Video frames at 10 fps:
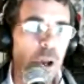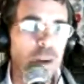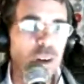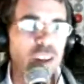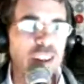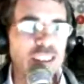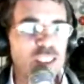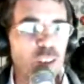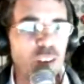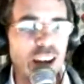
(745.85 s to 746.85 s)
Okay,
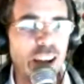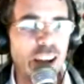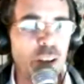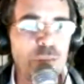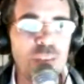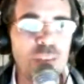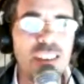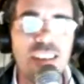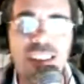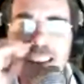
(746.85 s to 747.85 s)
so I've
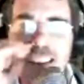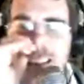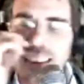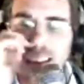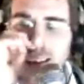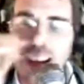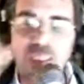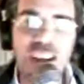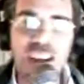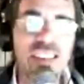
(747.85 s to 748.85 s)

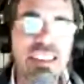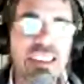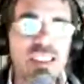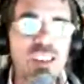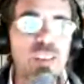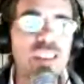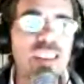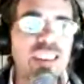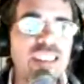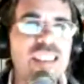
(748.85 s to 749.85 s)
got a link to it
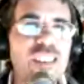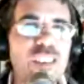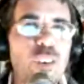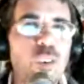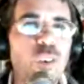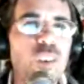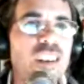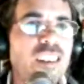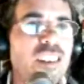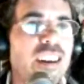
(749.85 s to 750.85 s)
here. So cool.
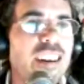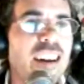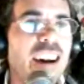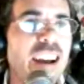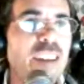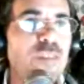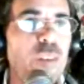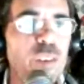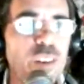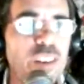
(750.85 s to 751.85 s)
Okay, I've never
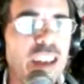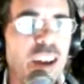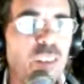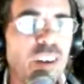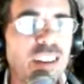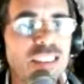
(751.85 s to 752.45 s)
heard of that one.